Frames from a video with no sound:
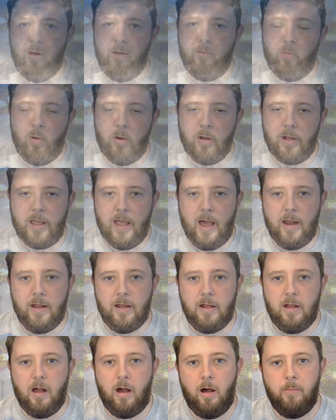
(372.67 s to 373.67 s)
of what can
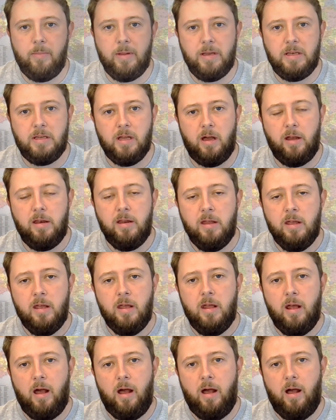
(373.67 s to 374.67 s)
and can't be done
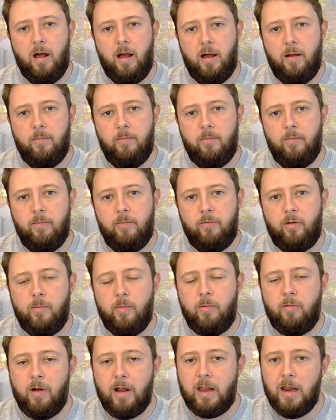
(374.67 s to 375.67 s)
from
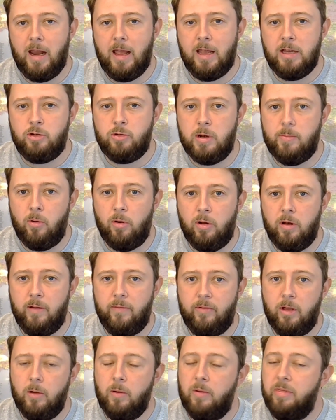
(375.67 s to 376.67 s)
a regulatory point of
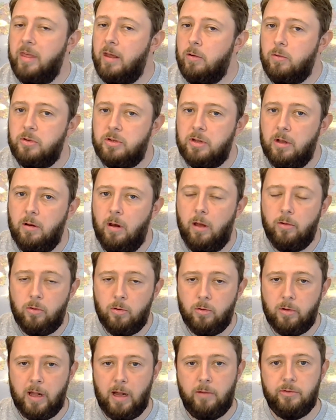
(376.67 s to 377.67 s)
view, and then also
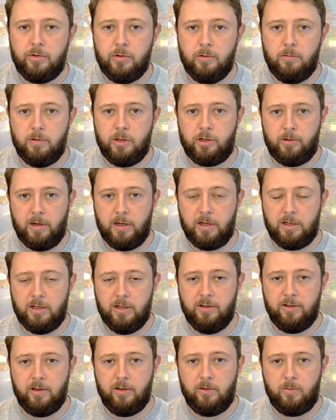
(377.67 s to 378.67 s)
local council
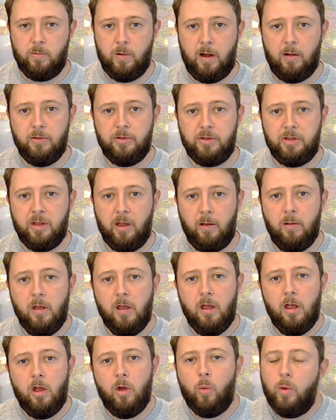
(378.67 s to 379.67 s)
restrictions as well. So
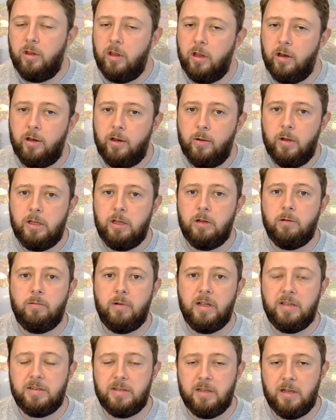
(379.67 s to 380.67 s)
when you're doing your
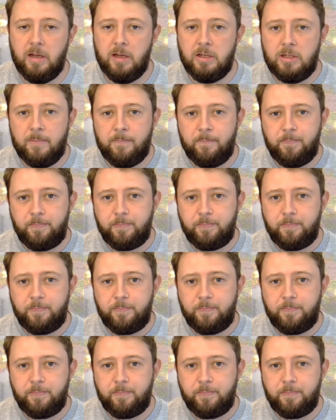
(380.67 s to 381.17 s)
research,